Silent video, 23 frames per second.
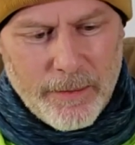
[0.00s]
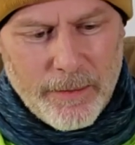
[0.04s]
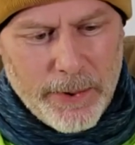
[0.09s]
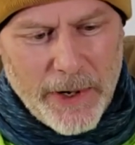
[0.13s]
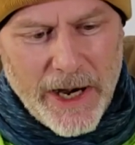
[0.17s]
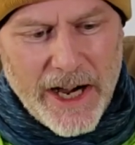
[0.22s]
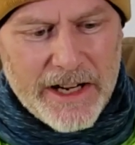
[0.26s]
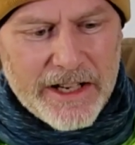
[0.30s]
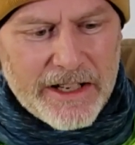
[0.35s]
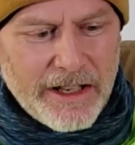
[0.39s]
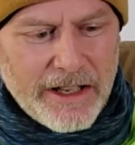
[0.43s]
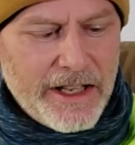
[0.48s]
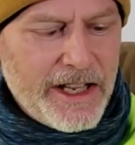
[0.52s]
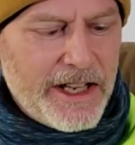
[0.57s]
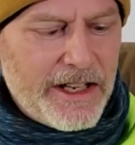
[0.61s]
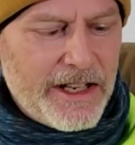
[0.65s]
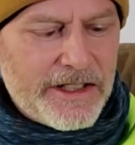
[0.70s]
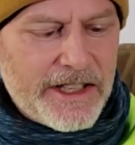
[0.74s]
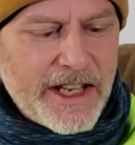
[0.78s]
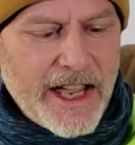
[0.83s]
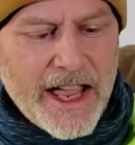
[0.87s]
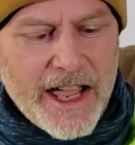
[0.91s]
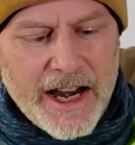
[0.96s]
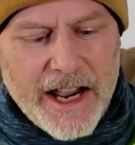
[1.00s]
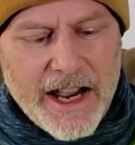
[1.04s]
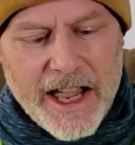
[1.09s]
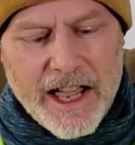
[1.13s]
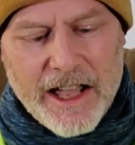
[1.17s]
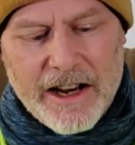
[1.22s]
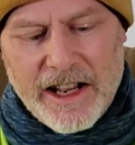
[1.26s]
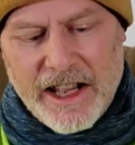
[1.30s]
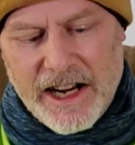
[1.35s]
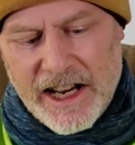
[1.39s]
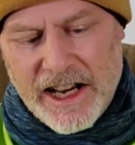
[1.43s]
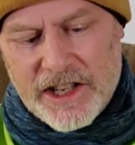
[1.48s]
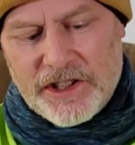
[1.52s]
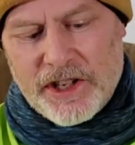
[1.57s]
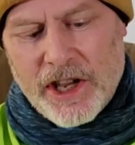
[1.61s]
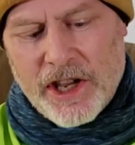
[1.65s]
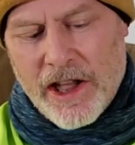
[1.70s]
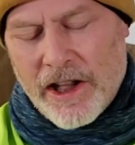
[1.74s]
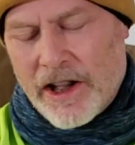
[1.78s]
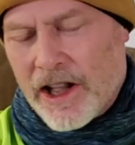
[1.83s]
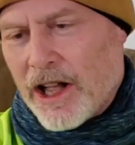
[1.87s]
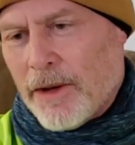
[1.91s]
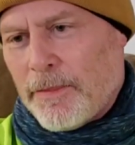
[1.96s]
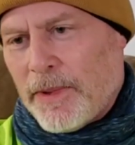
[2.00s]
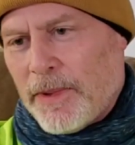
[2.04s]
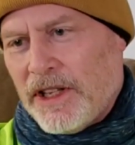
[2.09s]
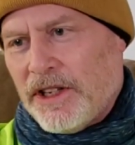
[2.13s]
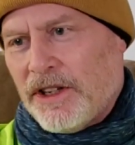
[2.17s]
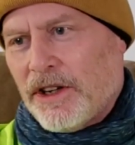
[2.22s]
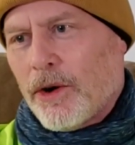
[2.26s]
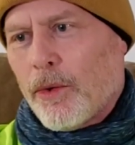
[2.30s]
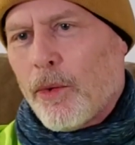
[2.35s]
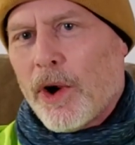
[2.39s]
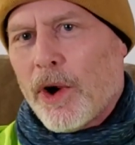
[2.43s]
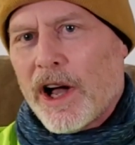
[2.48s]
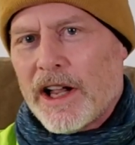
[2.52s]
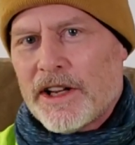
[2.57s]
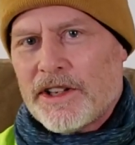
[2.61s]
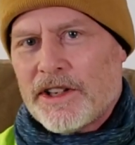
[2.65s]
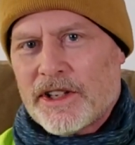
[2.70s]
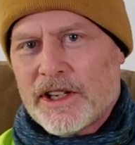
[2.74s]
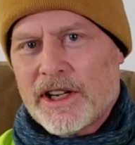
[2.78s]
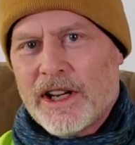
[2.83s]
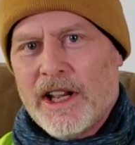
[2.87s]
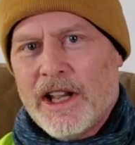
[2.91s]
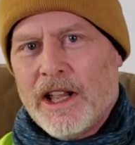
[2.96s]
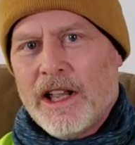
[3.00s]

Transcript: practically inside out and it's hung up in your watch.